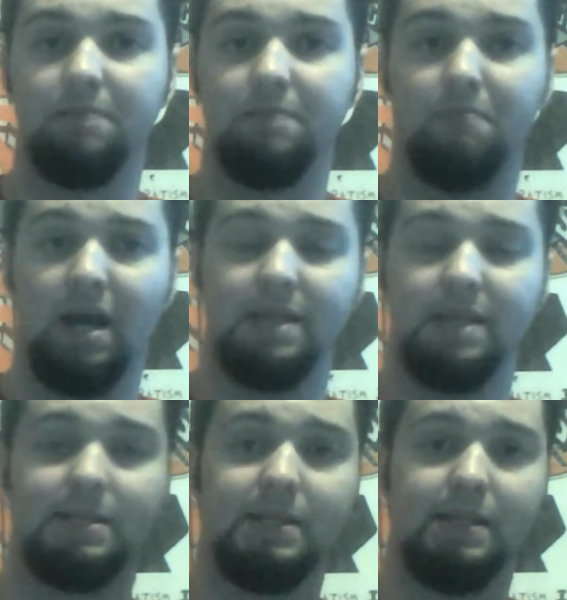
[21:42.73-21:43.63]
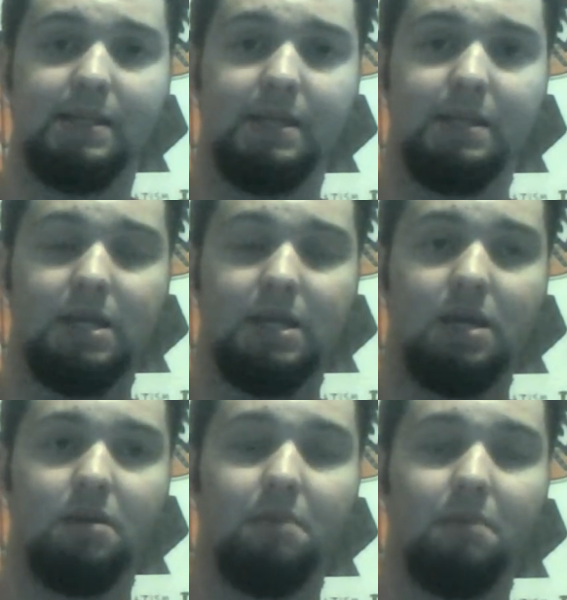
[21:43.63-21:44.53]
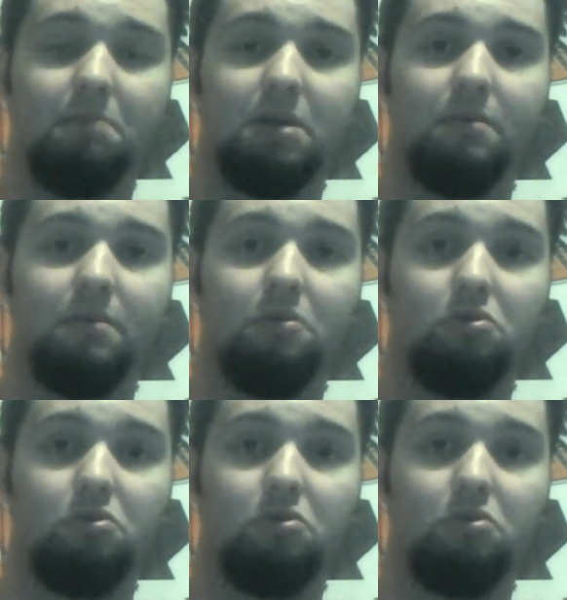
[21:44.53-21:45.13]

to seem biased in the end, but